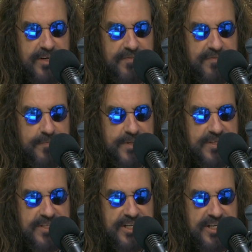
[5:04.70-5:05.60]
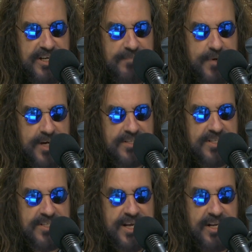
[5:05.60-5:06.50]
from the city of
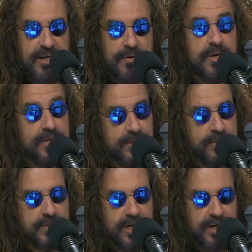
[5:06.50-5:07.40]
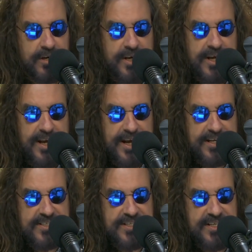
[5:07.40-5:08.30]
Monticello, Utah, and
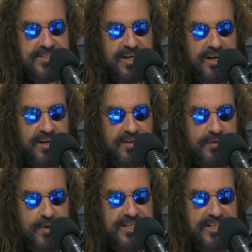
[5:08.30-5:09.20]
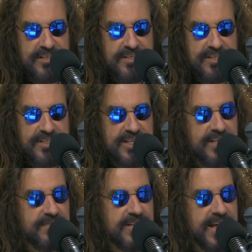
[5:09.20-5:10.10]
extends all the way to the
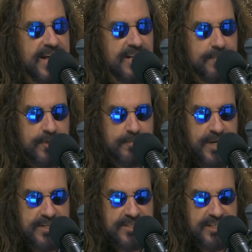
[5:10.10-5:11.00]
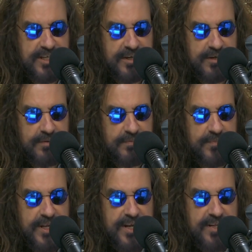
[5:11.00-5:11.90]
city of Gallup, New Mexico.
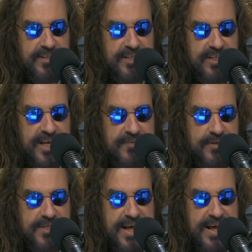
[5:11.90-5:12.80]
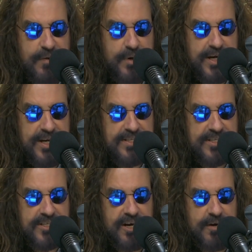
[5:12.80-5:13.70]
Hmm. The Devil's Highway, as
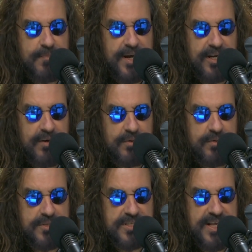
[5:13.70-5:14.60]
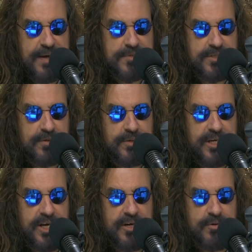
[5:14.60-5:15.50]
it's called by locals, is
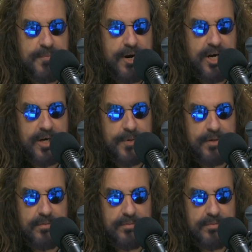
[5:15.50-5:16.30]
absolutely unremarkable.